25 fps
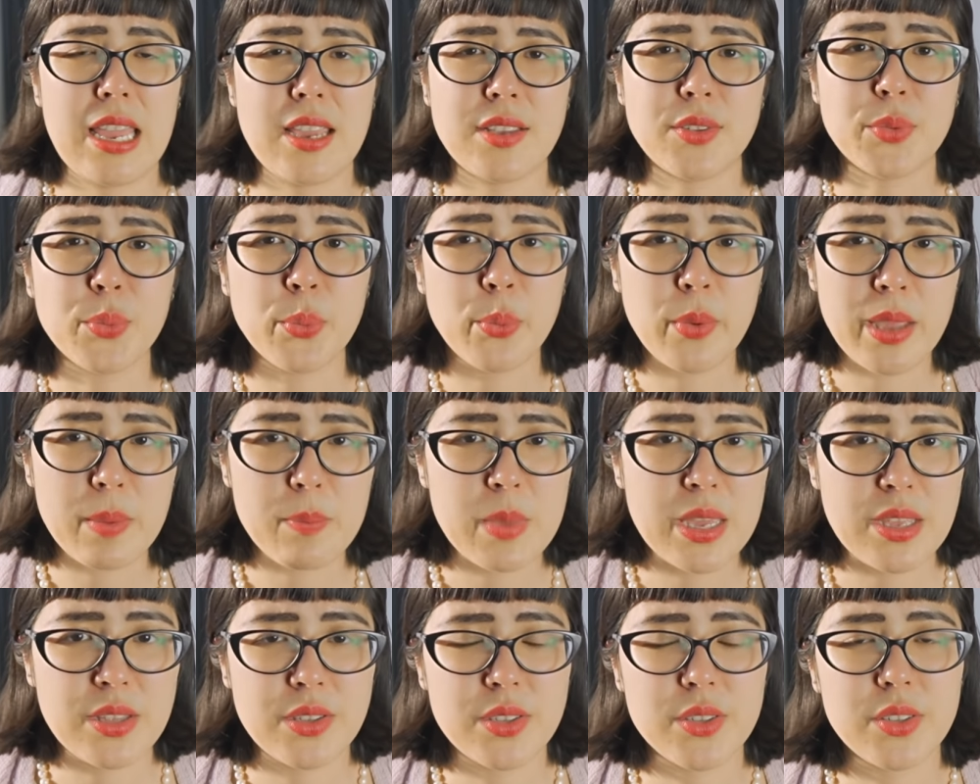It's
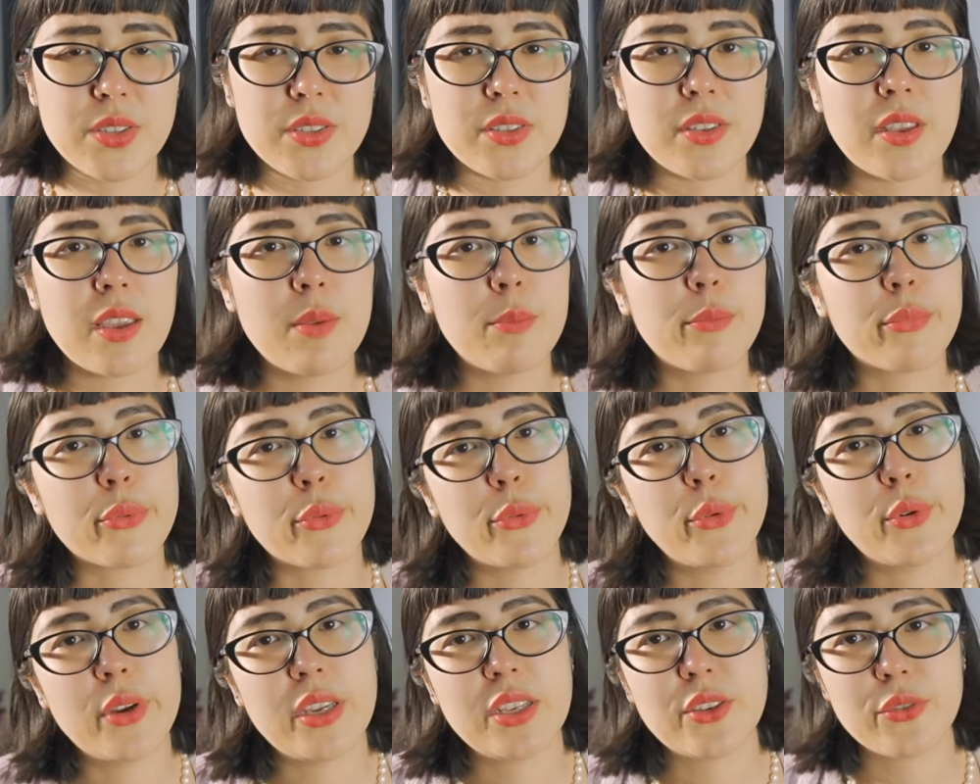women's
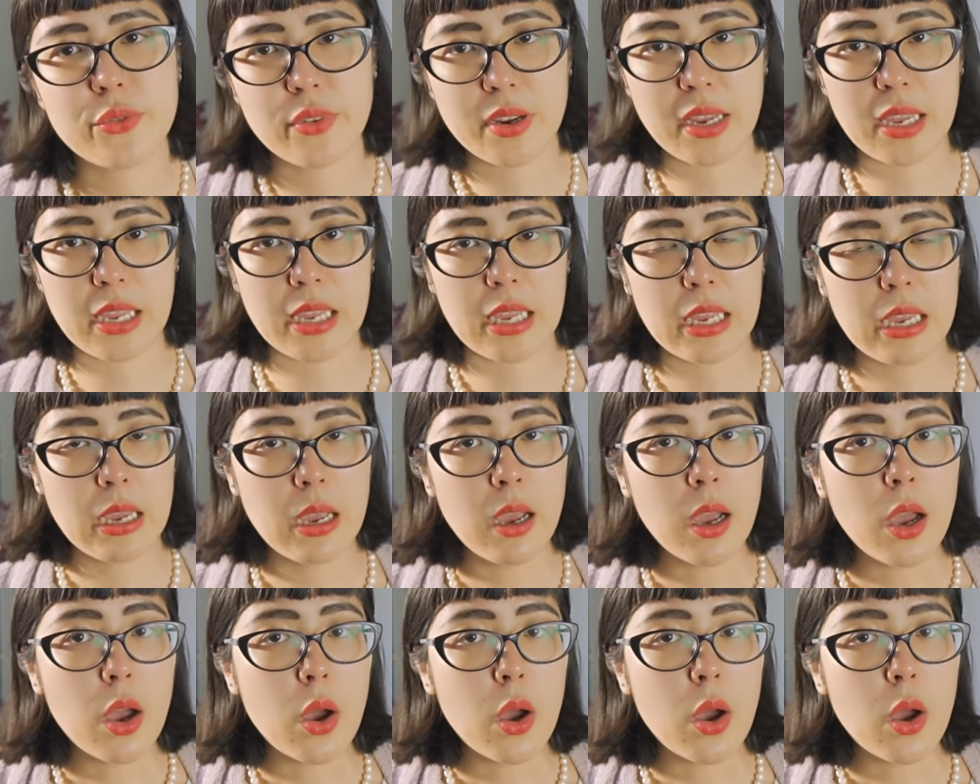embroidery